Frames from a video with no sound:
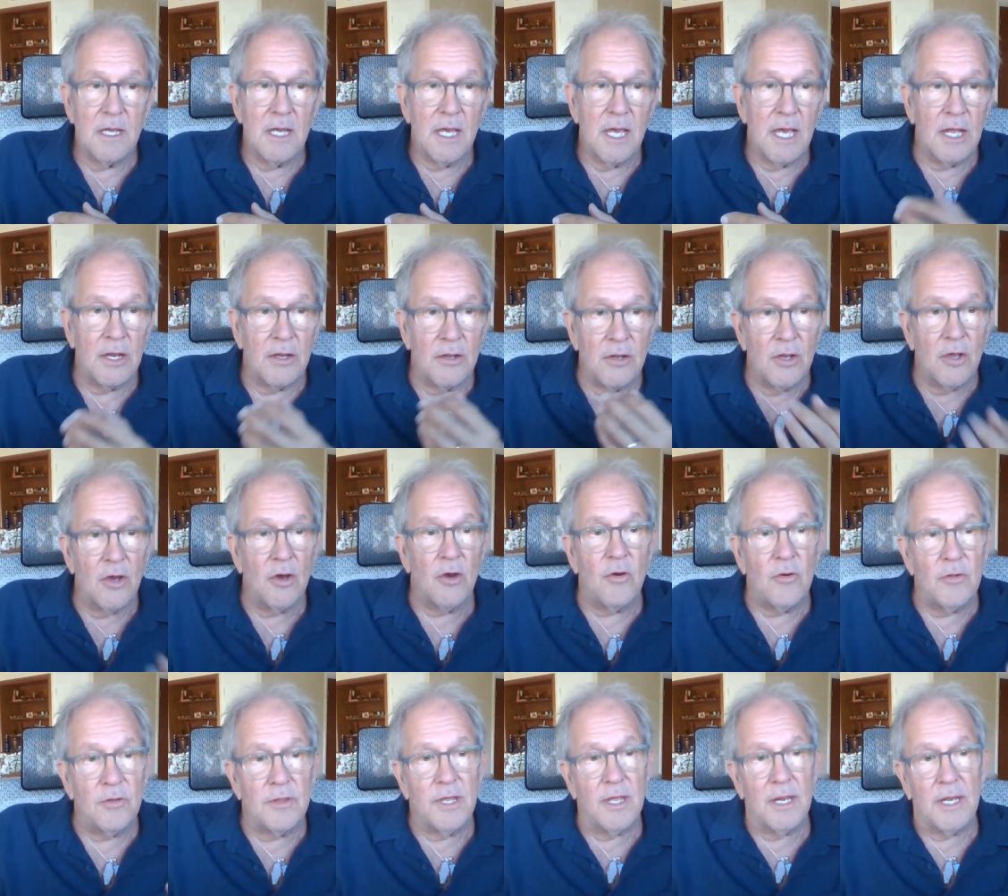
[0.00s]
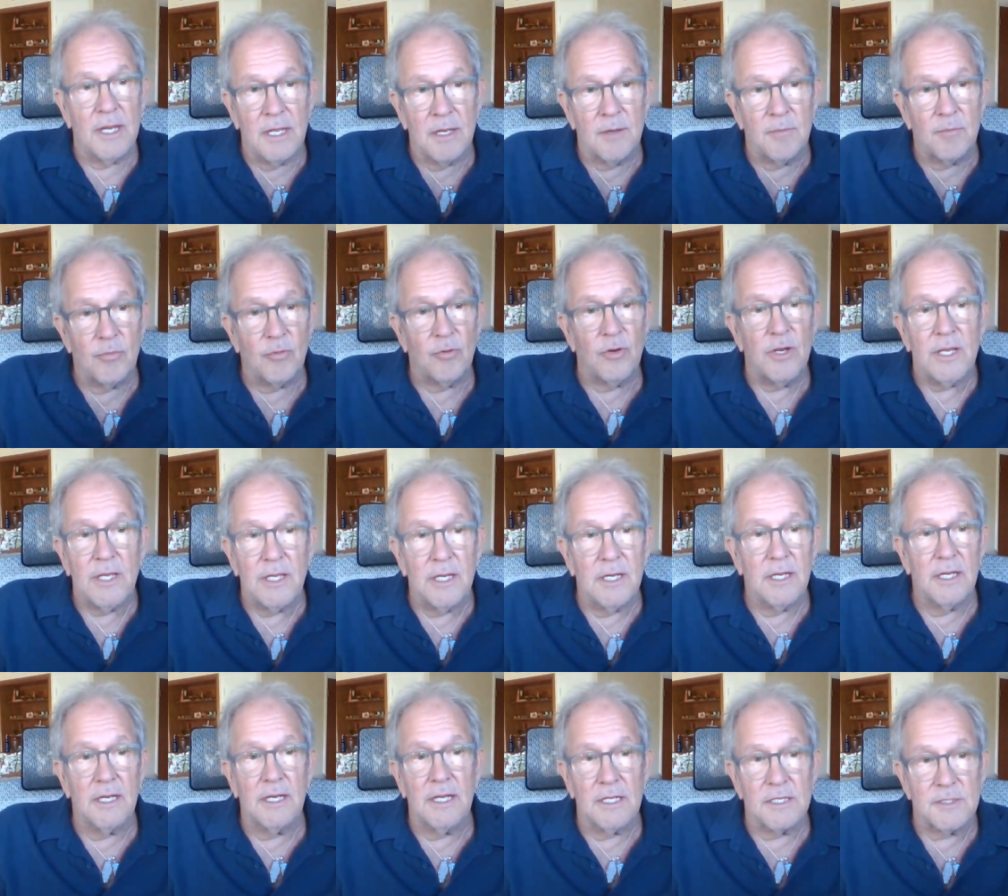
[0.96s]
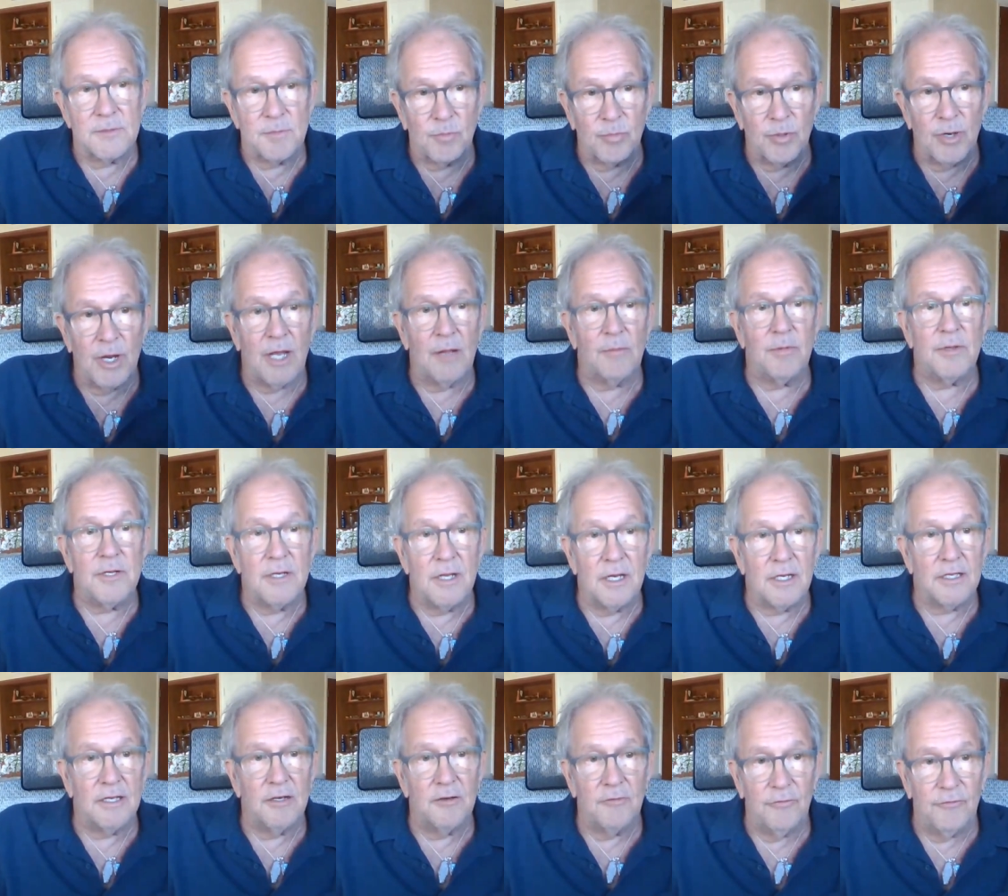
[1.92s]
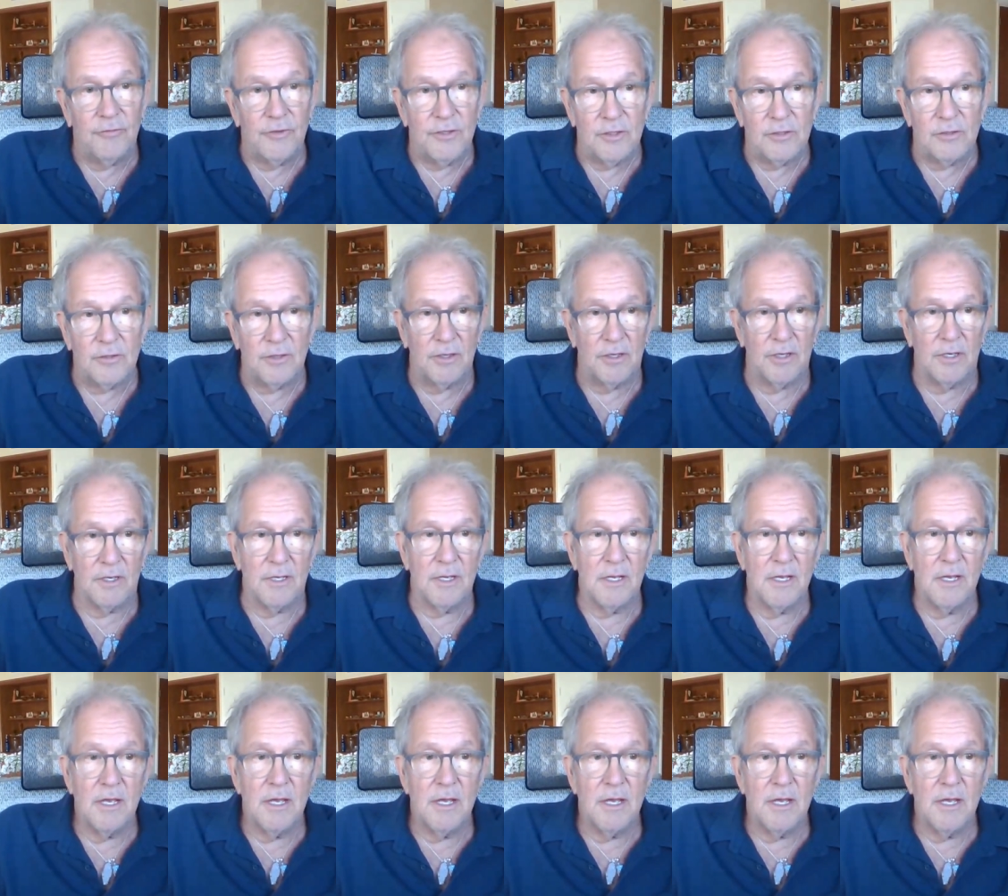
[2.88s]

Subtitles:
And know that in bringing it, it's probably not going to feel good,